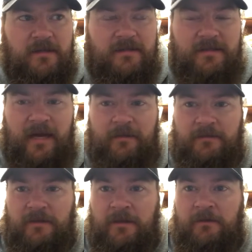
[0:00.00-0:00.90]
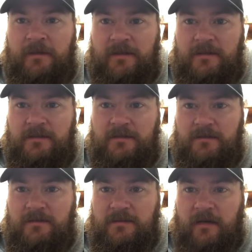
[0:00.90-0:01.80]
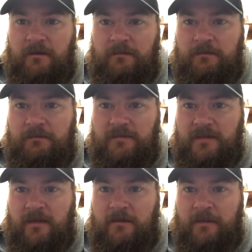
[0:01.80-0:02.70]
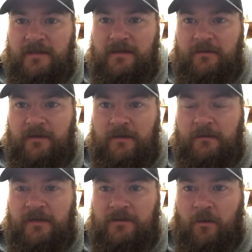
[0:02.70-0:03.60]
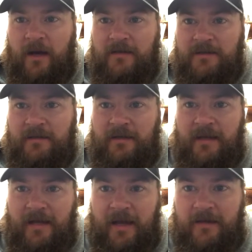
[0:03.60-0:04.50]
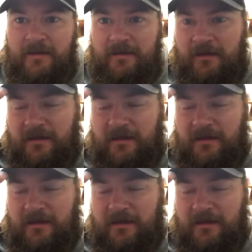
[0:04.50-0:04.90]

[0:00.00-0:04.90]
stop doing, is telling myself that everybody's watching and that I gotta,